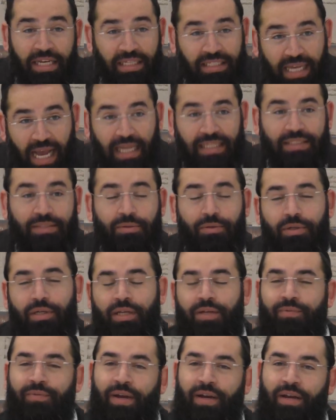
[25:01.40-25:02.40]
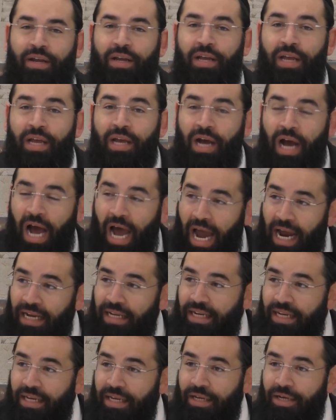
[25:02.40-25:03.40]
it's asur. He very
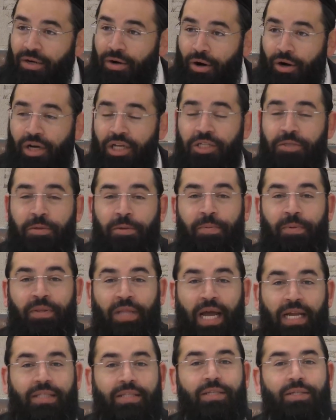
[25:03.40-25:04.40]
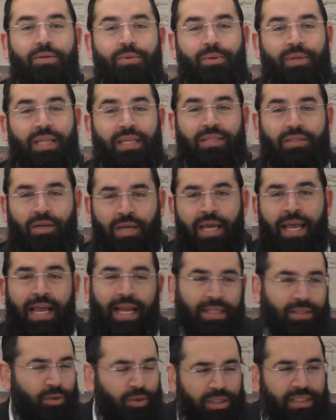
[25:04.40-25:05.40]
highly encouraged people not to do it. And so
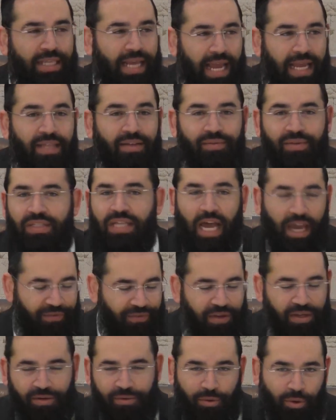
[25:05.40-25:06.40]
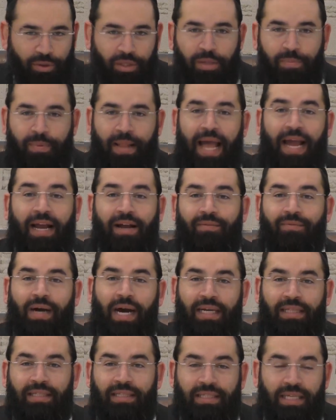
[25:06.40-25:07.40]
towards the end of his life, he wrote it black and
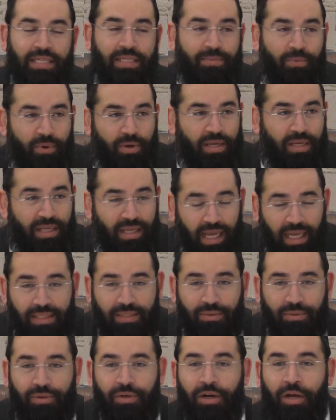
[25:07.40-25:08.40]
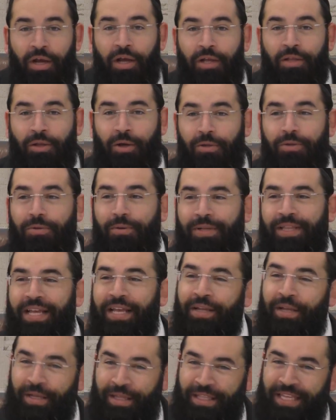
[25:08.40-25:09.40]
white, smoking asur, don't do it.
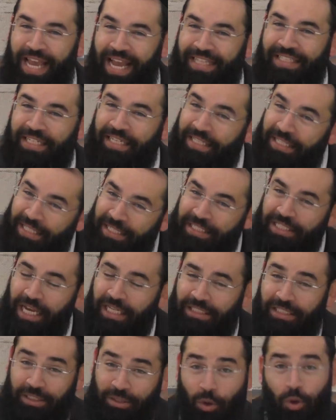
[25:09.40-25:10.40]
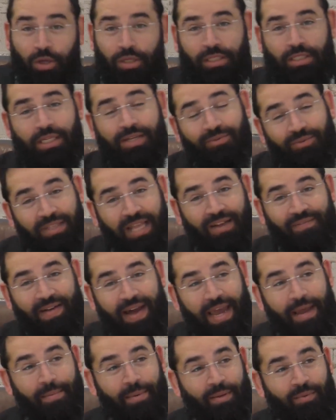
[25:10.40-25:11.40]
And yet he discusses, oh, it's kibud
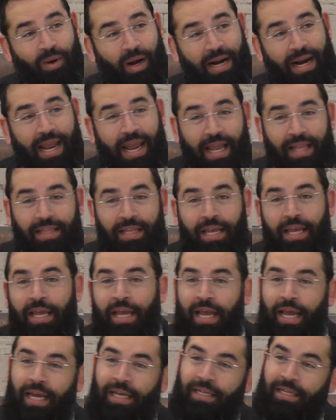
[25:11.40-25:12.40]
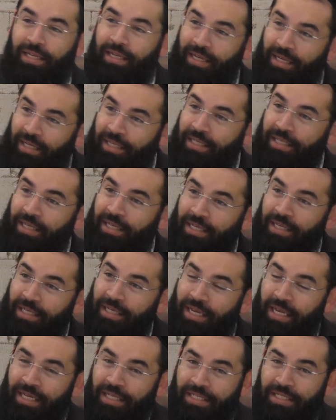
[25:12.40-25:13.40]
avayim on one hand, and
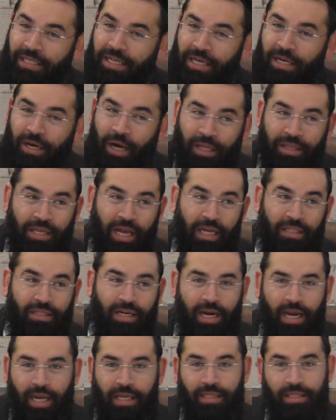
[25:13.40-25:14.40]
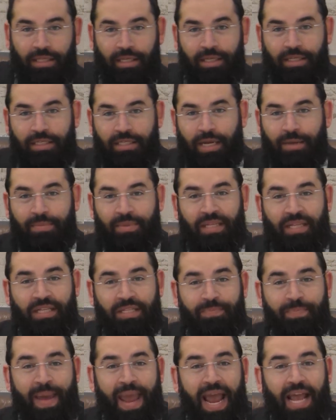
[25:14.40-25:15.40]
is on the other hand, it's something
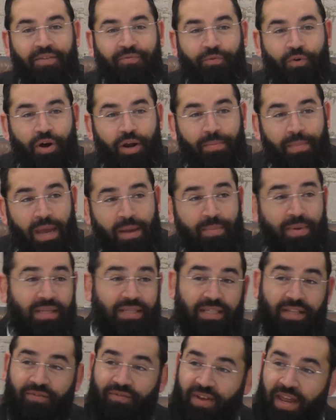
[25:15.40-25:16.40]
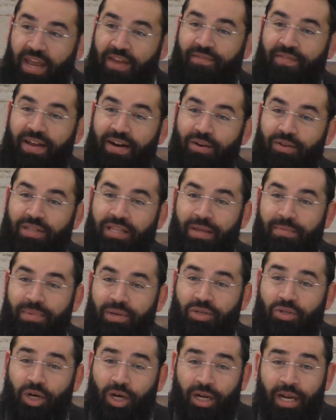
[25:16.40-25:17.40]
that's bad for him. Maybe it's lifnei iver lo titeh
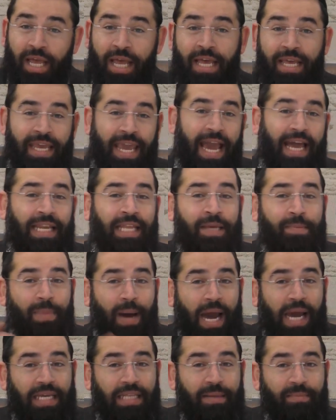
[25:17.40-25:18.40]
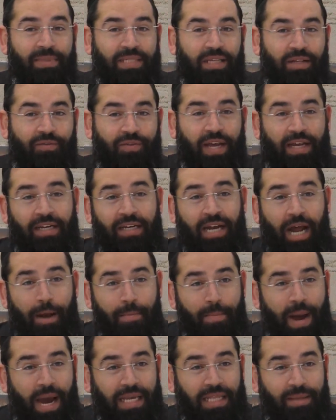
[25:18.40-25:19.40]
michshol. Can he buy it himself? Can he
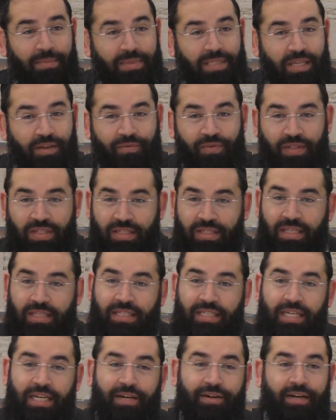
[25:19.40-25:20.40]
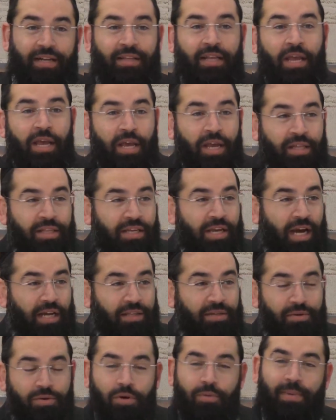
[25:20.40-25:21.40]
not buy it himself? Is it the cigarette in the
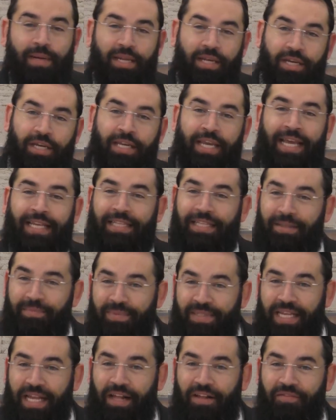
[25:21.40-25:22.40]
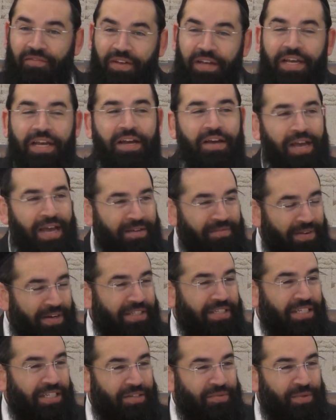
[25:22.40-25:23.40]
other room and he could get it himself? And
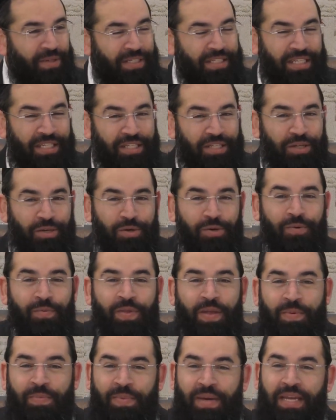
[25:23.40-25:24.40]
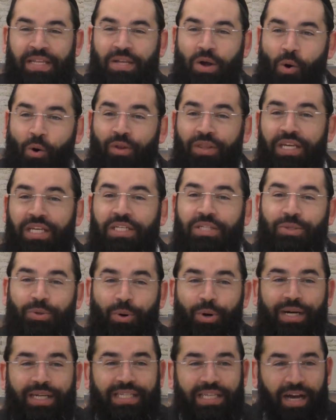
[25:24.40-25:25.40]
versus you being the only
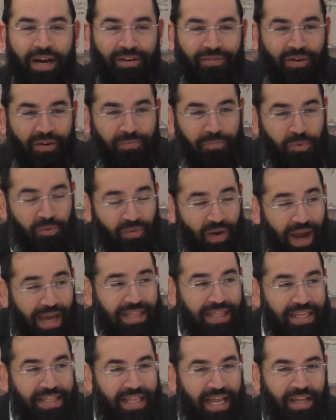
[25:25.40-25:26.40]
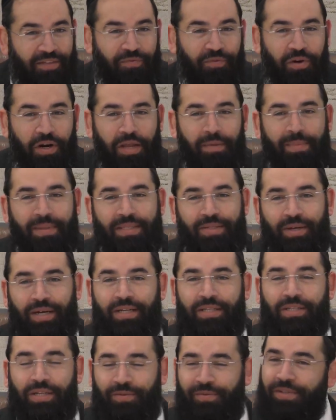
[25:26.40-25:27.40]
source of providing that for him, and so on
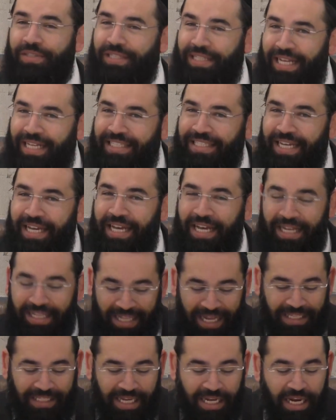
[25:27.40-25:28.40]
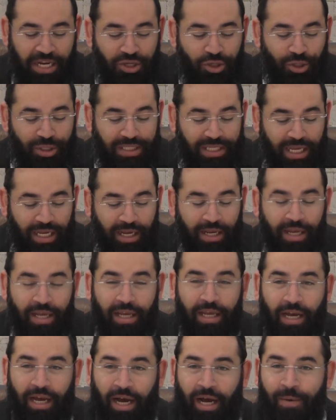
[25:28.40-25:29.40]
and so forth. So that's an interesting
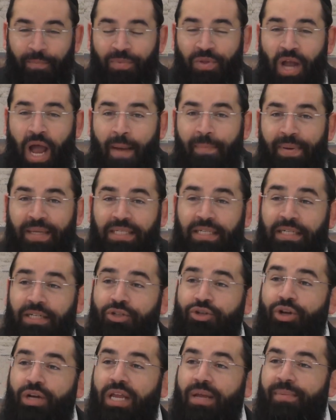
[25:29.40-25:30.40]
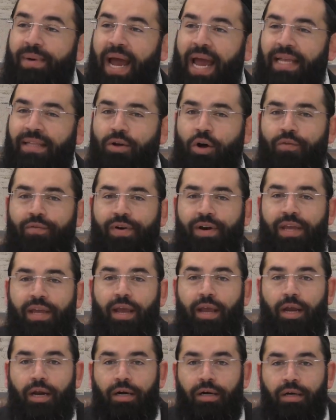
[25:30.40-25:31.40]
topic. So Rishonim, right over
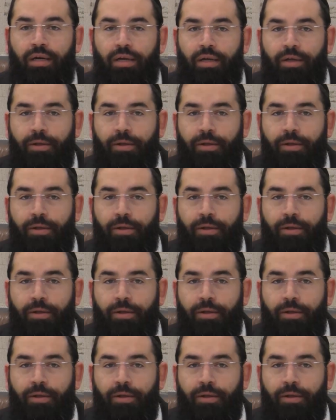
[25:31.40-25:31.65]
here,